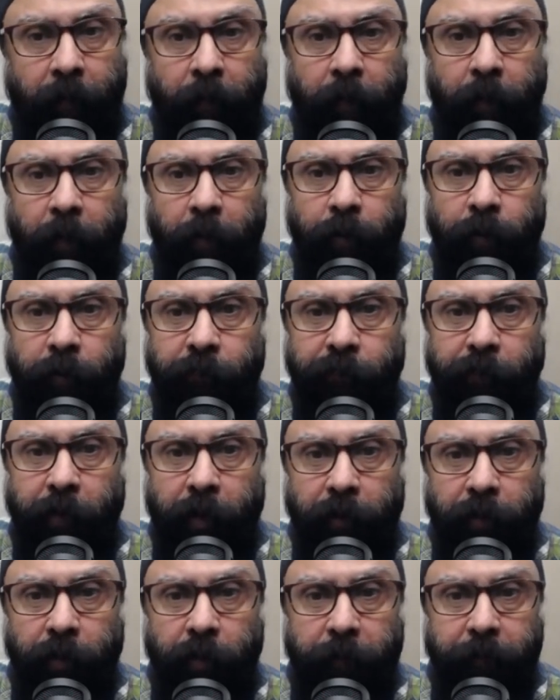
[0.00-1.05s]
So for
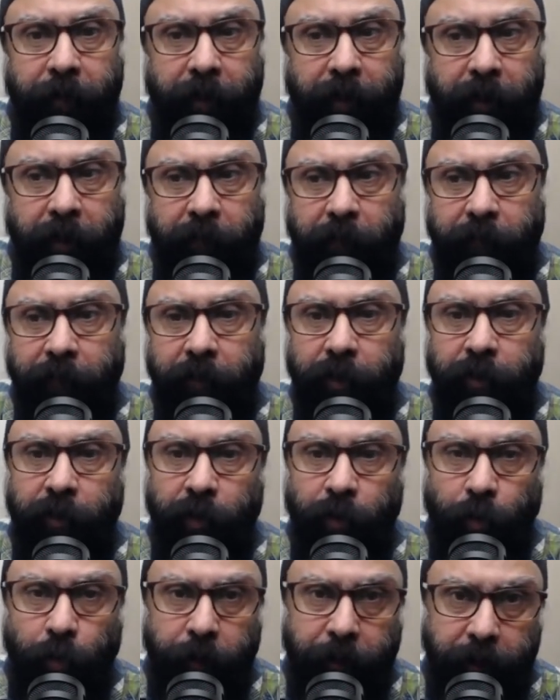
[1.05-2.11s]
the objective of this
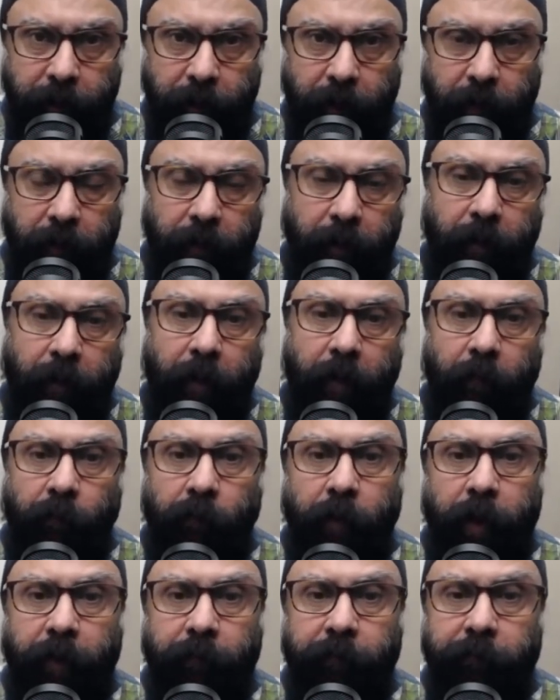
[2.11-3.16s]
tutorial,
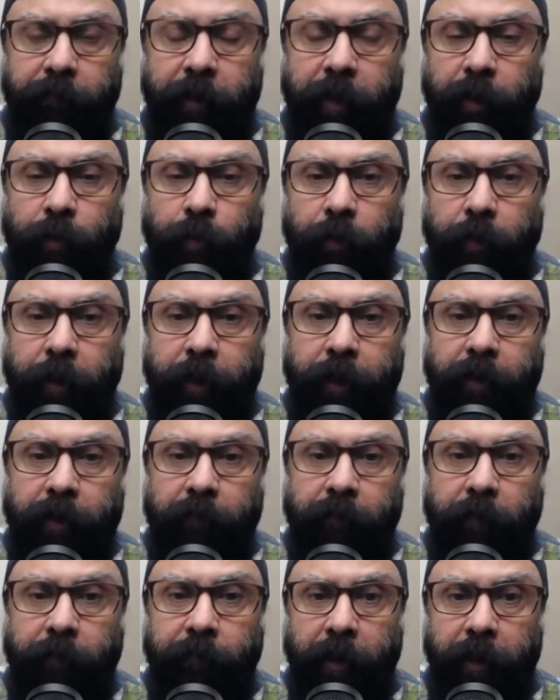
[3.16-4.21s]
what we will do is
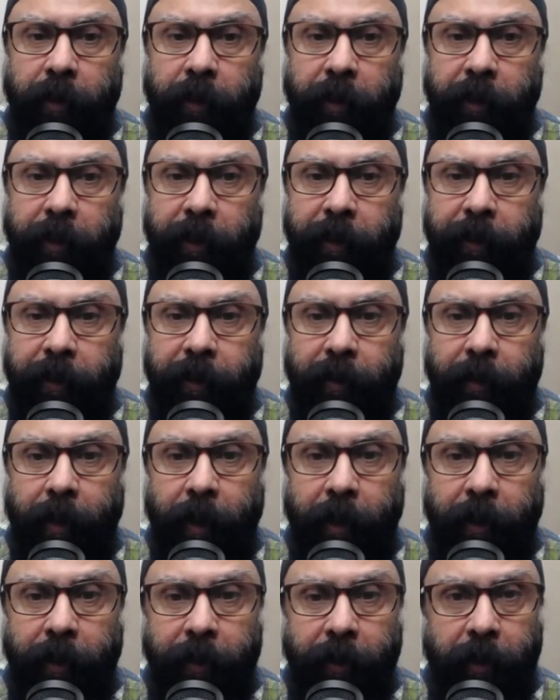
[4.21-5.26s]
we will create
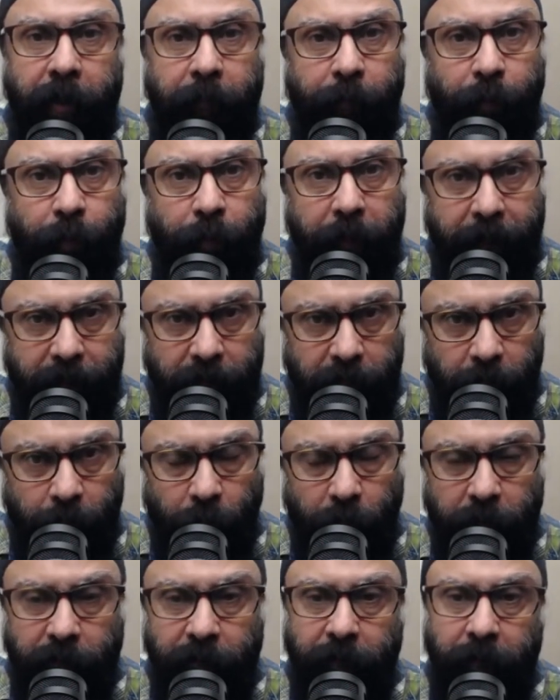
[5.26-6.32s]
a input text
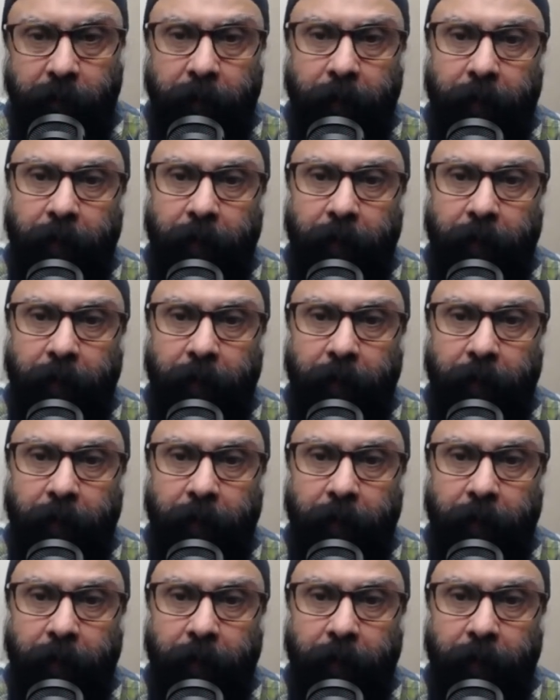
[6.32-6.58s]
box.